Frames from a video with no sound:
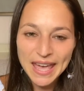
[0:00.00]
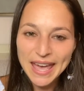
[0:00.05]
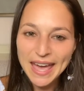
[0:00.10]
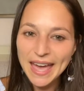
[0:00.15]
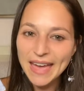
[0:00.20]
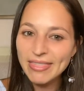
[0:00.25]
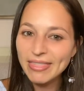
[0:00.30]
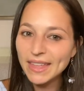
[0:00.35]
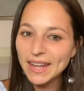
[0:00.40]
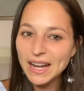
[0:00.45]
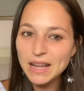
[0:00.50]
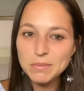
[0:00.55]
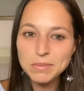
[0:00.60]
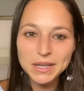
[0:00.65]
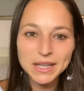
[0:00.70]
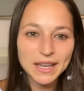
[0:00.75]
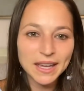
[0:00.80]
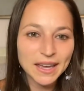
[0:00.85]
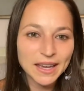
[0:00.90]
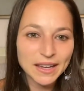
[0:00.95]
And then I
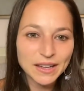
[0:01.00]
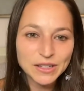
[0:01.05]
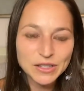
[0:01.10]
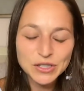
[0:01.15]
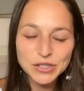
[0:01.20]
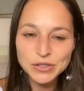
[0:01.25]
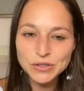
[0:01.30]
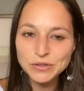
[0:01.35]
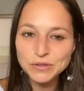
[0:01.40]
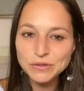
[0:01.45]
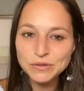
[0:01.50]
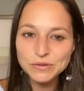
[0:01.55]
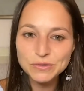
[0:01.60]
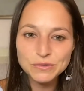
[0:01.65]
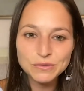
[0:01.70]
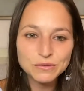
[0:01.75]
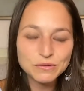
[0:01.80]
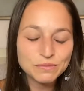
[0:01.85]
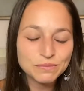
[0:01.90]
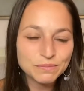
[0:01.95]
began
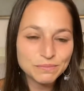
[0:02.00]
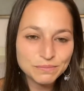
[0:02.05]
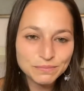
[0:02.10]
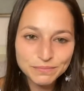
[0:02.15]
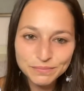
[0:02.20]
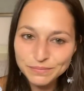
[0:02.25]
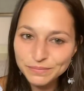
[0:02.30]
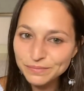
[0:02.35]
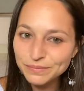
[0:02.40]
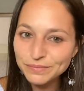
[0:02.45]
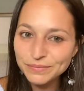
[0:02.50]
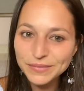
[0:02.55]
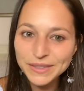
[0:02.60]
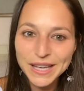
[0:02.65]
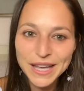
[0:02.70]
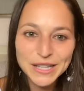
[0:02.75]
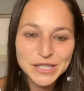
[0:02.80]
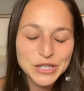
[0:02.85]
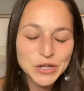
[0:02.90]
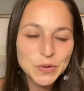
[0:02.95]
to
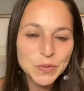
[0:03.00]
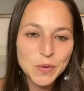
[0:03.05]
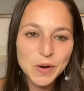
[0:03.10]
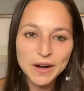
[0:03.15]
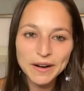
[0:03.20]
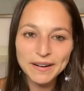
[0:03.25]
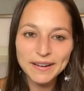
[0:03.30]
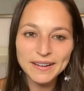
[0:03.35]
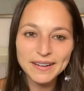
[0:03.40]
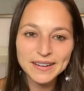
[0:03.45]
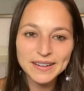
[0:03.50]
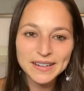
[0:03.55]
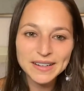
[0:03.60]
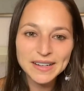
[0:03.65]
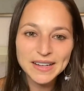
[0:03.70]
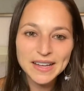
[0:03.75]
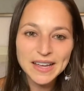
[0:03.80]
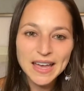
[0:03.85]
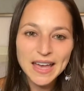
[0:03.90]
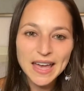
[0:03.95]
get to work
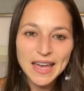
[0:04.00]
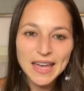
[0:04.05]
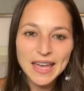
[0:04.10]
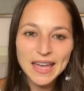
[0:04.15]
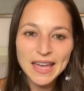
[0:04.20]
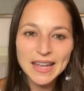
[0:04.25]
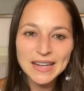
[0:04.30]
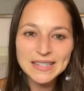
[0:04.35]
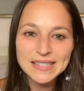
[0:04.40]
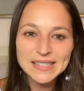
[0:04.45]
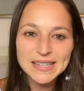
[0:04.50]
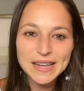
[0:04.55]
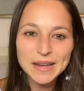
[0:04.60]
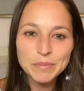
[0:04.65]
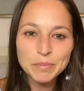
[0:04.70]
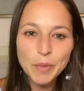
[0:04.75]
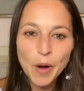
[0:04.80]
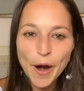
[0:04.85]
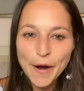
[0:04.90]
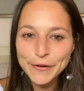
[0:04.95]
and in
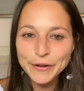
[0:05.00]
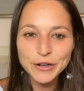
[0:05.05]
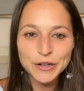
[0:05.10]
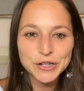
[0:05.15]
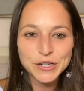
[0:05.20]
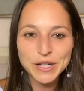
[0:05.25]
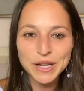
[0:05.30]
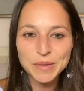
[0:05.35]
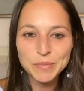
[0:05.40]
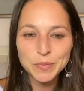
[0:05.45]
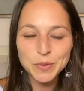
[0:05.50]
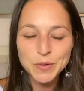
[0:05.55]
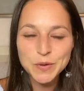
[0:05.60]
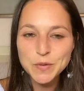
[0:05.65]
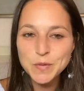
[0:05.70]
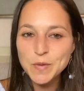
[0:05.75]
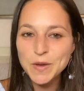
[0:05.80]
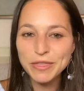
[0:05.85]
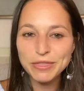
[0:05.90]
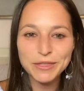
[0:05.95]
partnership
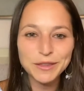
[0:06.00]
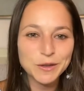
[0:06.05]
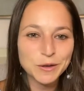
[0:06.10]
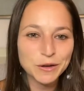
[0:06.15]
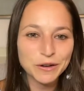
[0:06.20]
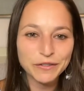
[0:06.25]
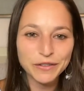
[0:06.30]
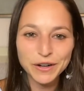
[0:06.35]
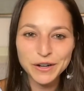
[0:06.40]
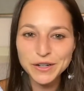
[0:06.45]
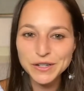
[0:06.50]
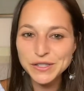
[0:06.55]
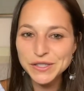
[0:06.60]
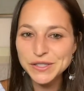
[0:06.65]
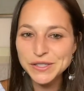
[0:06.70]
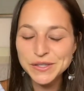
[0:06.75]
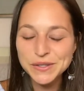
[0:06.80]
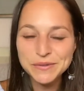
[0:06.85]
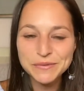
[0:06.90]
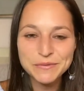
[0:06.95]
with the
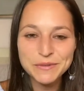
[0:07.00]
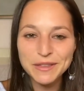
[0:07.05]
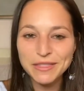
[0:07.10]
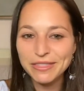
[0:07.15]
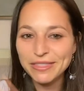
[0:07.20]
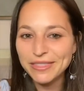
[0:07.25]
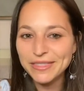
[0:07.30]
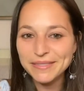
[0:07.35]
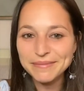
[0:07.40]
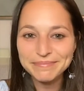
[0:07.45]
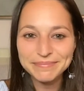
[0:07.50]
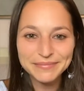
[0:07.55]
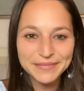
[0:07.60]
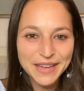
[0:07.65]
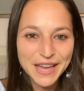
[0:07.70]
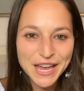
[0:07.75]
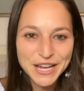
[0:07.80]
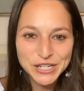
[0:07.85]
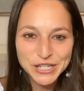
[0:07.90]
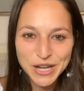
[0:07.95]
universe, with
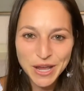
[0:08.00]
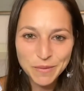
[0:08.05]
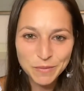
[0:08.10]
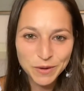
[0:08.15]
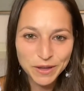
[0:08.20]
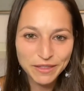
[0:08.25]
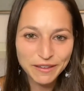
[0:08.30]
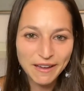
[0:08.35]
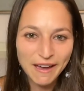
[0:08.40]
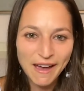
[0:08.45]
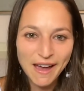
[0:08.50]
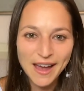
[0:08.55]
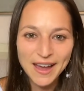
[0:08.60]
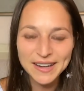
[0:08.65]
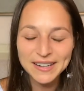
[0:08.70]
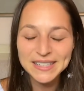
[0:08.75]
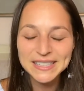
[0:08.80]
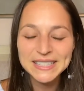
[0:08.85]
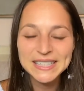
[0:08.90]
Hashem, with God,